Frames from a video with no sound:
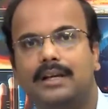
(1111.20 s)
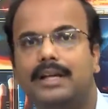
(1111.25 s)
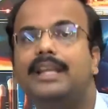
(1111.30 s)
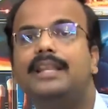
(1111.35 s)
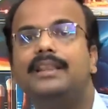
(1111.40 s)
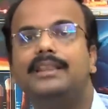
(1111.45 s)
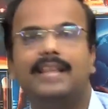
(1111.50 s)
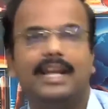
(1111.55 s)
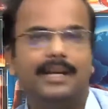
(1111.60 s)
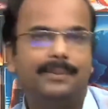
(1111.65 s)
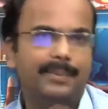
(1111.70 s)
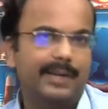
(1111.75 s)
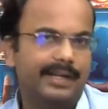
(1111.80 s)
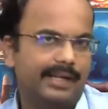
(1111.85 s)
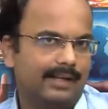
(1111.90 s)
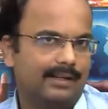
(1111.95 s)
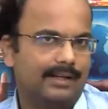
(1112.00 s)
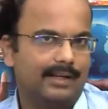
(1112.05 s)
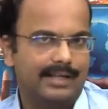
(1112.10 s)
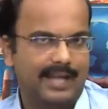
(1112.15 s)
in that
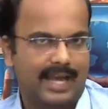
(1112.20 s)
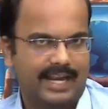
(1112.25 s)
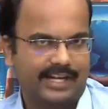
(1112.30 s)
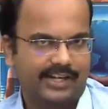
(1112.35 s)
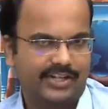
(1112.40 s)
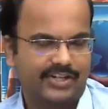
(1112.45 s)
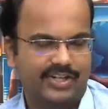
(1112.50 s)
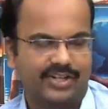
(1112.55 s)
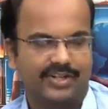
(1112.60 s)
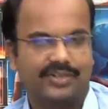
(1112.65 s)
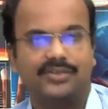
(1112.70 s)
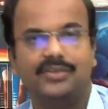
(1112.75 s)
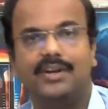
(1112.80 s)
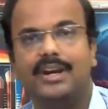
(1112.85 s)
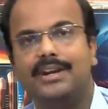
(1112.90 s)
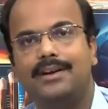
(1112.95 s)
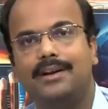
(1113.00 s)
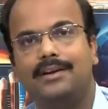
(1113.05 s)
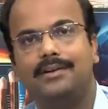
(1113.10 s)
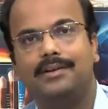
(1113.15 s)
particular direction. So,
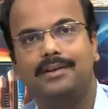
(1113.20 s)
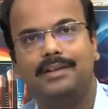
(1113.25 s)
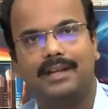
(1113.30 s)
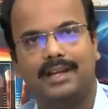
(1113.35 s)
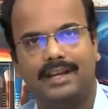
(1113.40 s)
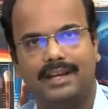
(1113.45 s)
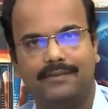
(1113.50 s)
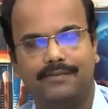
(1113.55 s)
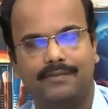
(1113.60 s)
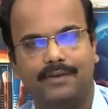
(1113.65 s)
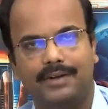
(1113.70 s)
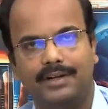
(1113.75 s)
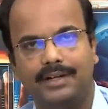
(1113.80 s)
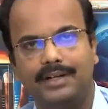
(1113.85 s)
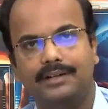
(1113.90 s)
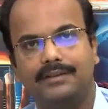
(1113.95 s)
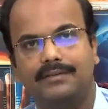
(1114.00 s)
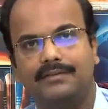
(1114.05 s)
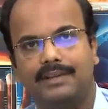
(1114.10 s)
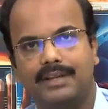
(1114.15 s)
in order to correct for
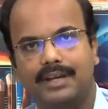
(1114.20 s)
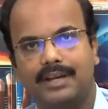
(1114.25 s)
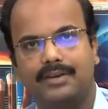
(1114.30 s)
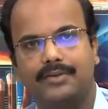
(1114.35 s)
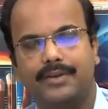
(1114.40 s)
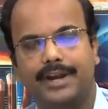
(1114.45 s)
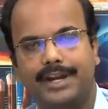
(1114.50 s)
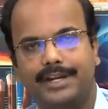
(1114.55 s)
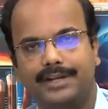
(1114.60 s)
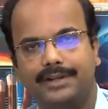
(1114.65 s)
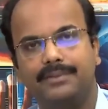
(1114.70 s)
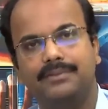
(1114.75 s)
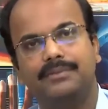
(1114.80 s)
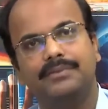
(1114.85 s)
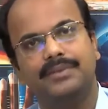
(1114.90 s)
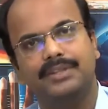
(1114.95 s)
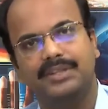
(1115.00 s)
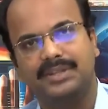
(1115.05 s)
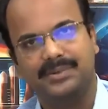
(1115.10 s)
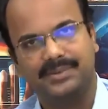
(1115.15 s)
it, we are going to
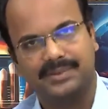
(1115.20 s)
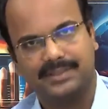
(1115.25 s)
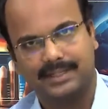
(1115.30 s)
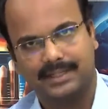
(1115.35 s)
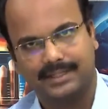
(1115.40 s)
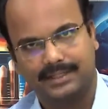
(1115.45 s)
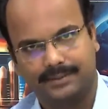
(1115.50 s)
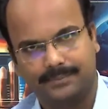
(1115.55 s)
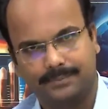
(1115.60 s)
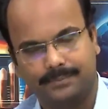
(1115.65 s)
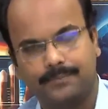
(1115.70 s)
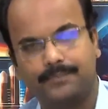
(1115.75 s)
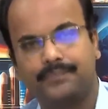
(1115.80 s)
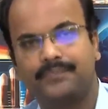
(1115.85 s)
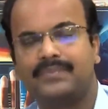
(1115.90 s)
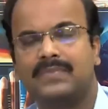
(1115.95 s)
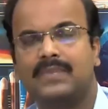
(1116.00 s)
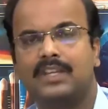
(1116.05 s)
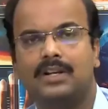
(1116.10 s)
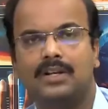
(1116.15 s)
use that.
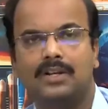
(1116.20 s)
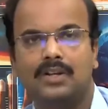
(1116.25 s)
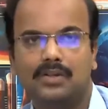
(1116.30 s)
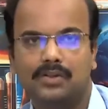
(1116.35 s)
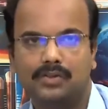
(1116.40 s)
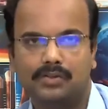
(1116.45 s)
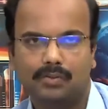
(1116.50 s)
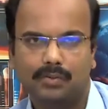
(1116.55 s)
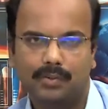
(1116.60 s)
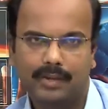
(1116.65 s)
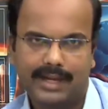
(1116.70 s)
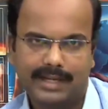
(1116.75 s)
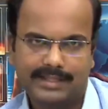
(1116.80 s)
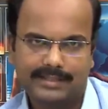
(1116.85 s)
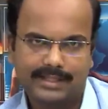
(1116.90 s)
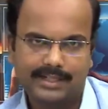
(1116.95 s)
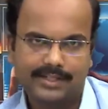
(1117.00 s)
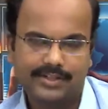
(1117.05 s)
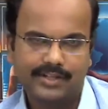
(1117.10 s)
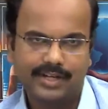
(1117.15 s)
So,
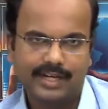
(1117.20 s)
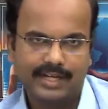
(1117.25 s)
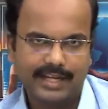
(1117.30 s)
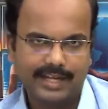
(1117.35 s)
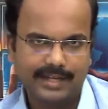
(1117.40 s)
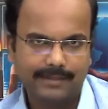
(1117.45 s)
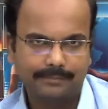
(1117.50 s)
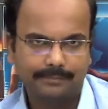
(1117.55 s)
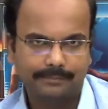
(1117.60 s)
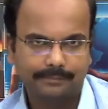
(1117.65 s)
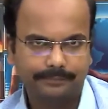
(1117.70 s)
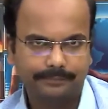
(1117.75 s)
essentially